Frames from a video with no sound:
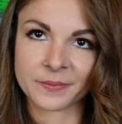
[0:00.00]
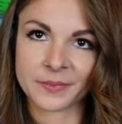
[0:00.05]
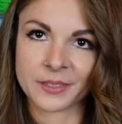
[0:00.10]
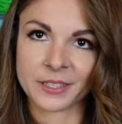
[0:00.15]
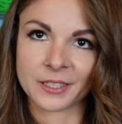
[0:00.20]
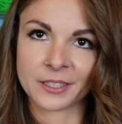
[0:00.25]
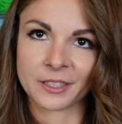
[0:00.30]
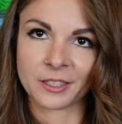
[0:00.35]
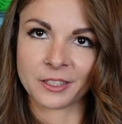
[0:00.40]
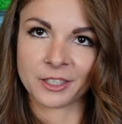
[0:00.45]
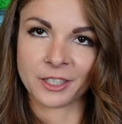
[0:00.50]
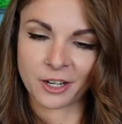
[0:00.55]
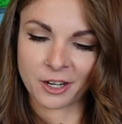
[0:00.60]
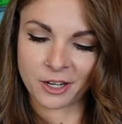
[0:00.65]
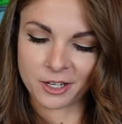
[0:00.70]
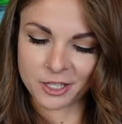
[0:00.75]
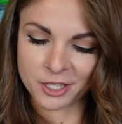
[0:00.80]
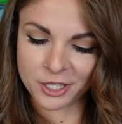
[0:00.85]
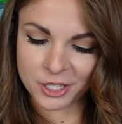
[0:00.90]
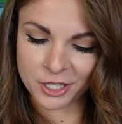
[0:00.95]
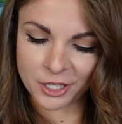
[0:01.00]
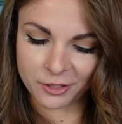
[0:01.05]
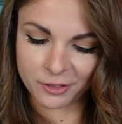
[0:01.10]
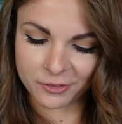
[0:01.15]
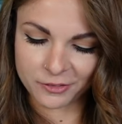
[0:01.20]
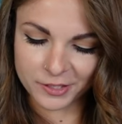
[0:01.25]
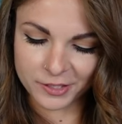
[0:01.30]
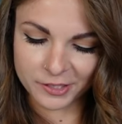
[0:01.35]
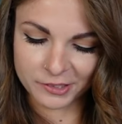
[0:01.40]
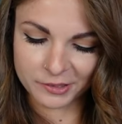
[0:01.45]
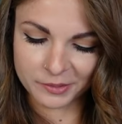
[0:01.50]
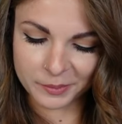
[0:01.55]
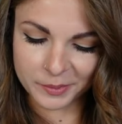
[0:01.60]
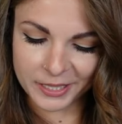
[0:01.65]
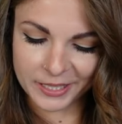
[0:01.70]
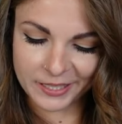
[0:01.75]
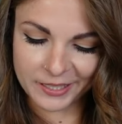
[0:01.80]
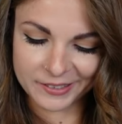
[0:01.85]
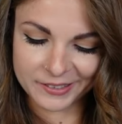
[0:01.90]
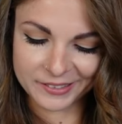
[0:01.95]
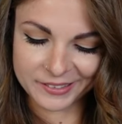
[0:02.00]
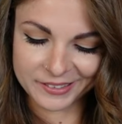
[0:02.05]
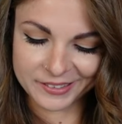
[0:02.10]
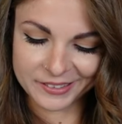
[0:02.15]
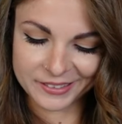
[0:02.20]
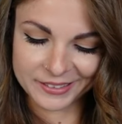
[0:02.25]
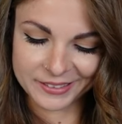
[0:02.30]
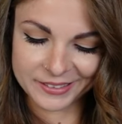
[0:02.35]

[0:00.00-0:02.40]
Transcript: little yarn shelf displays.